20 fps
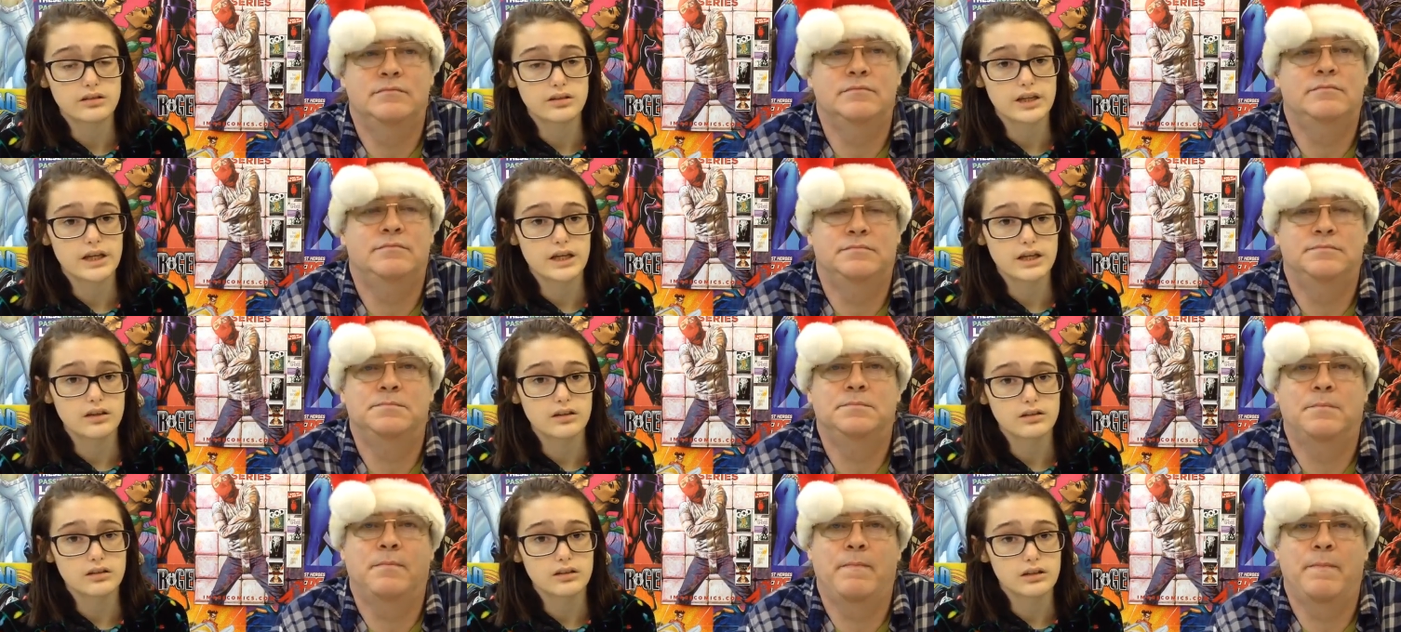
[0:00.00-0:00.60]

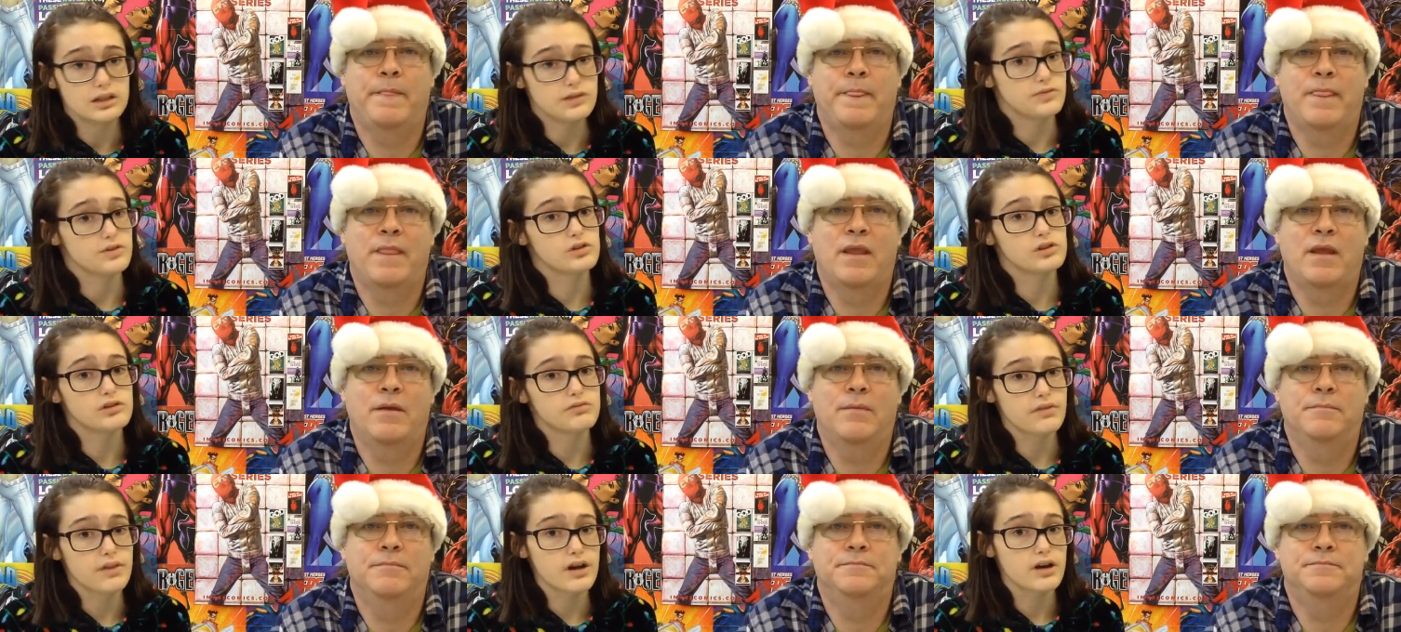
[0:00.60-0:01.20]
Speaker 1: that if you
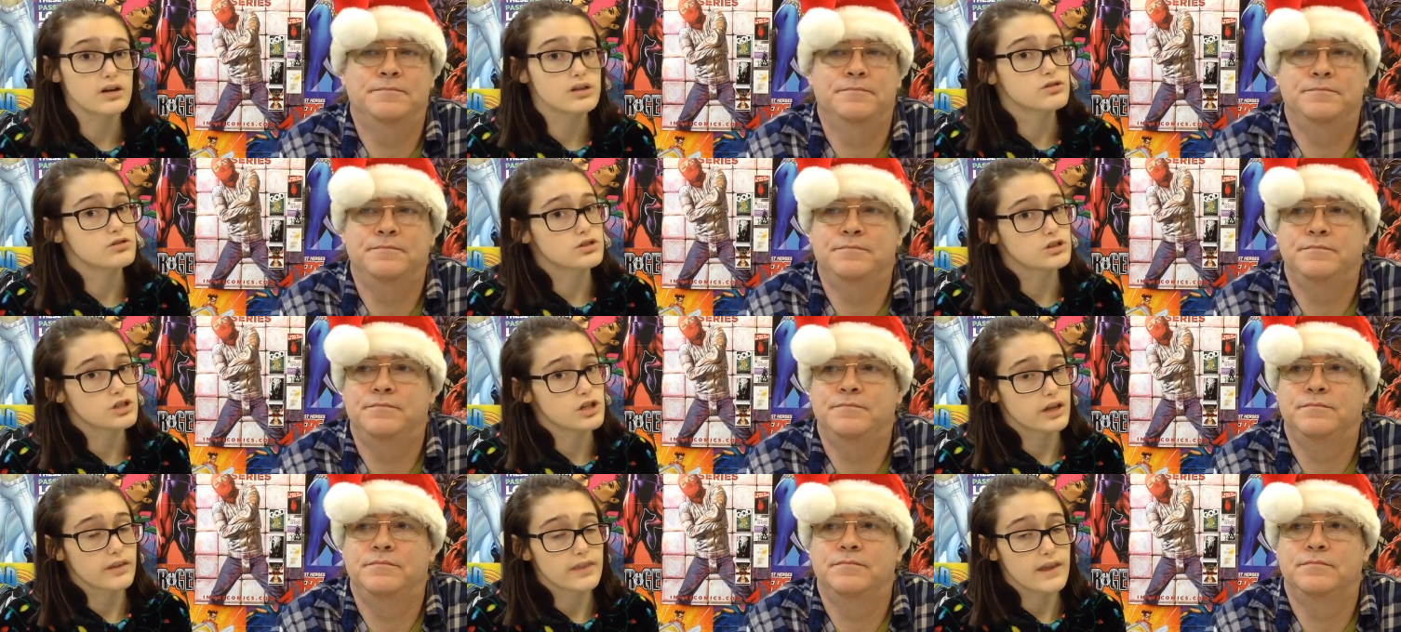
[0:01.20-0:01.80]
live there, you should
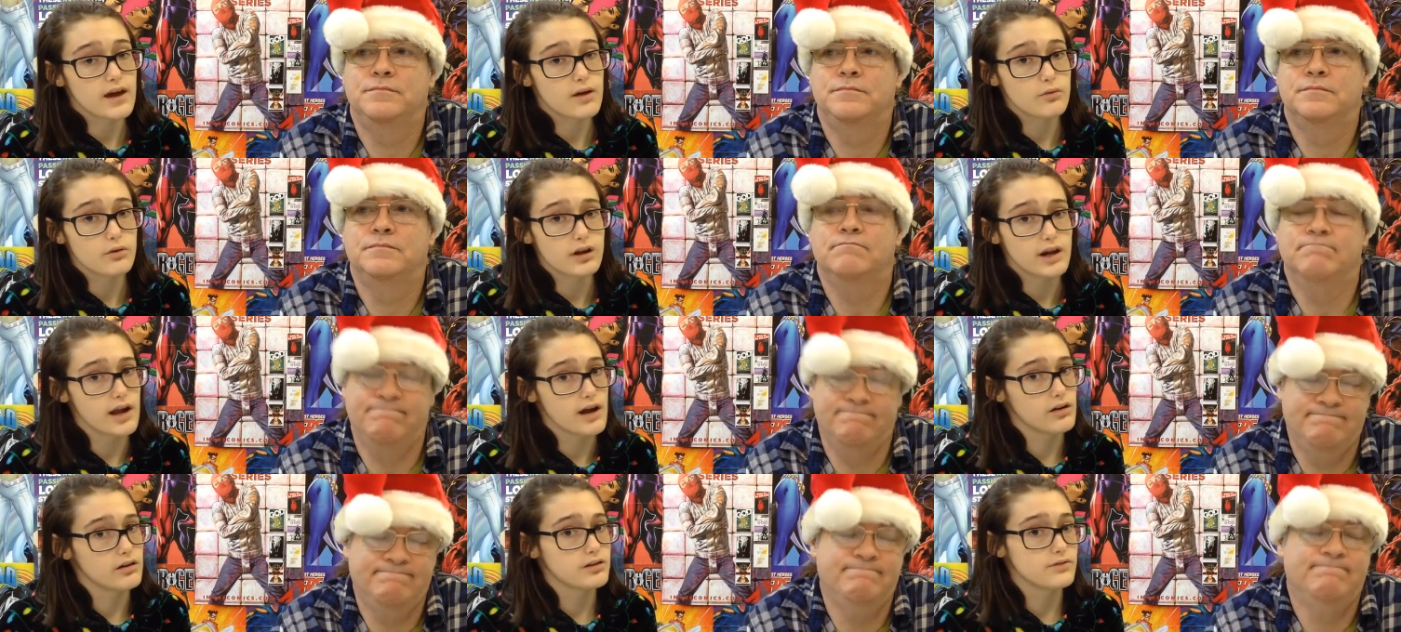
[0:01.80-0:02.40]
check that one
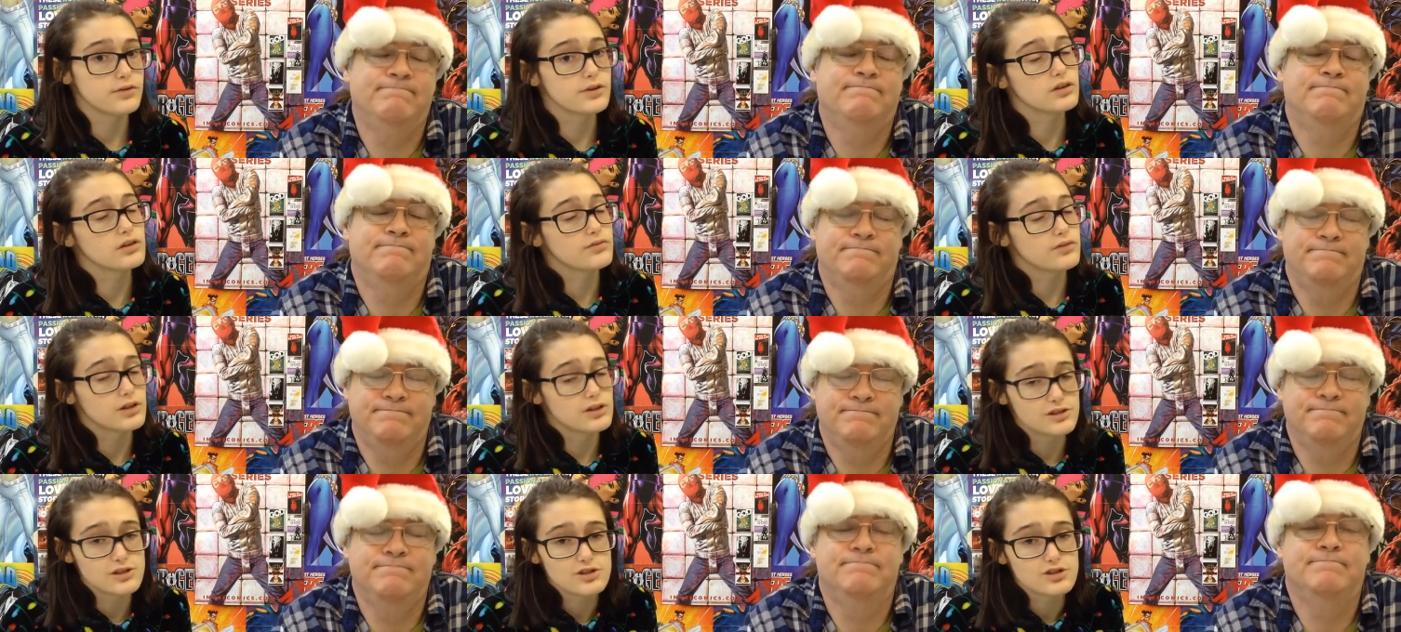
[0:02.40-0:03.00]
out. If you live
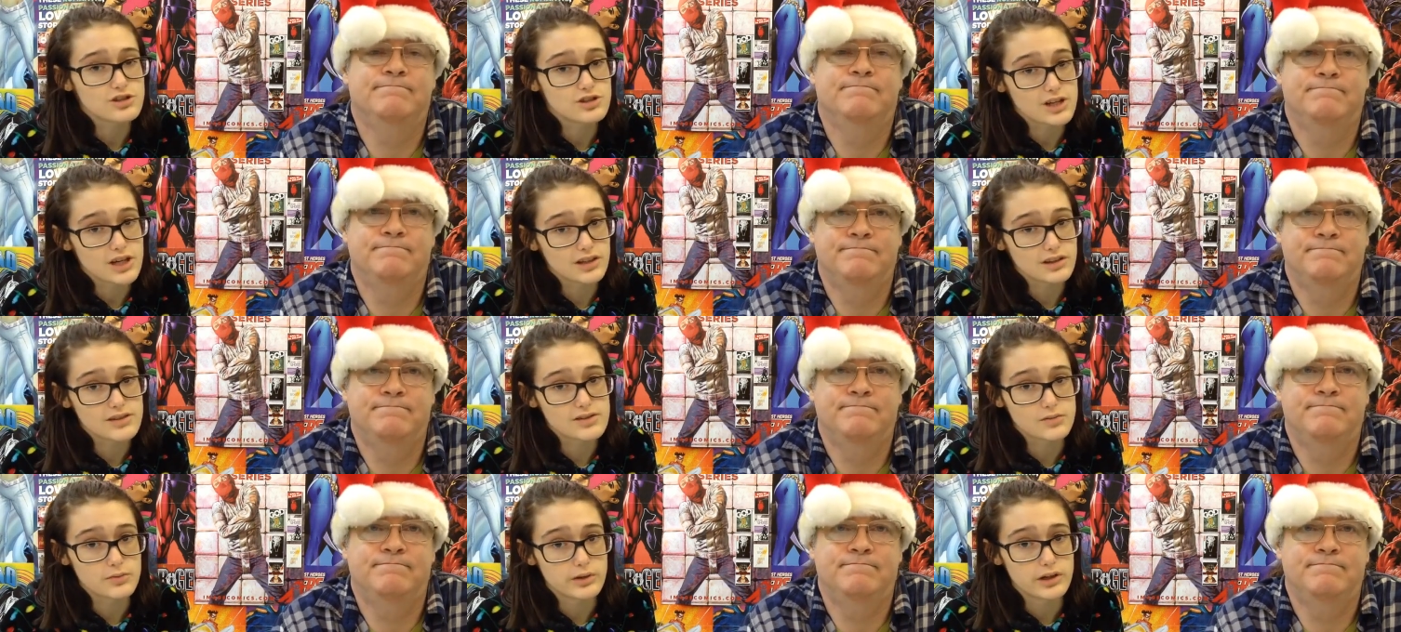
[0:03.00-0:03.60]
here, you should check
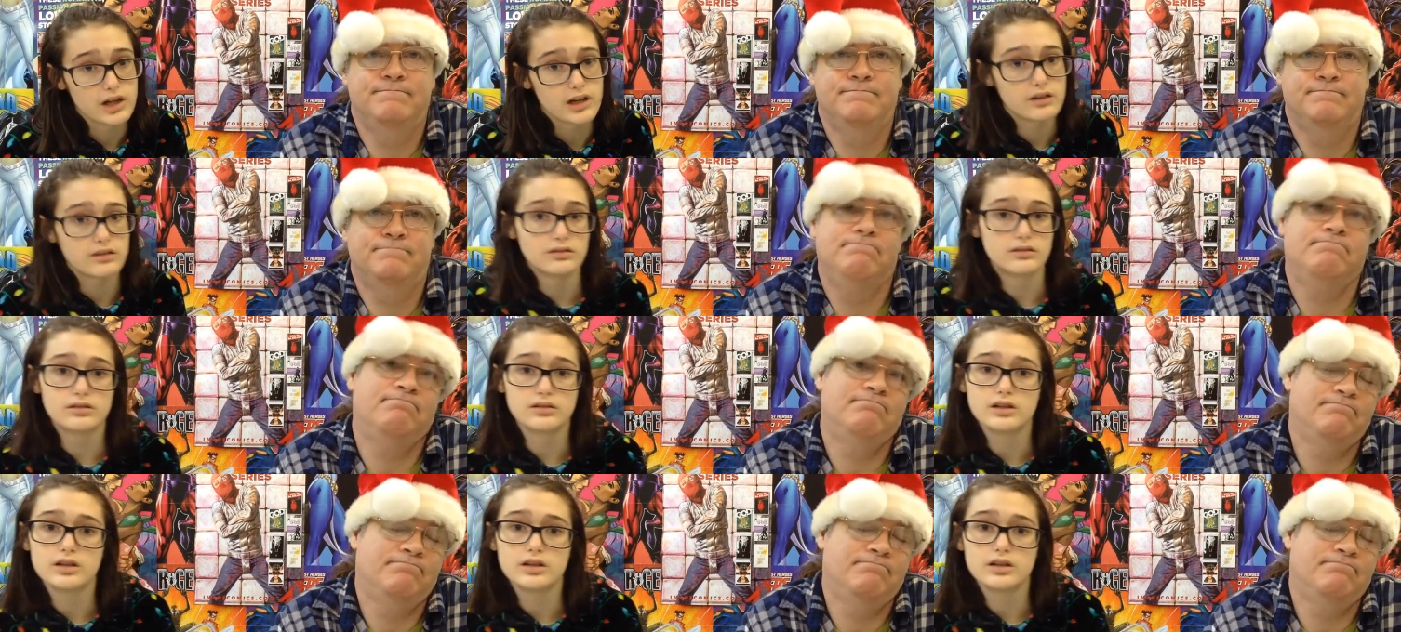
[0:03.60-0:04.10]
this one out.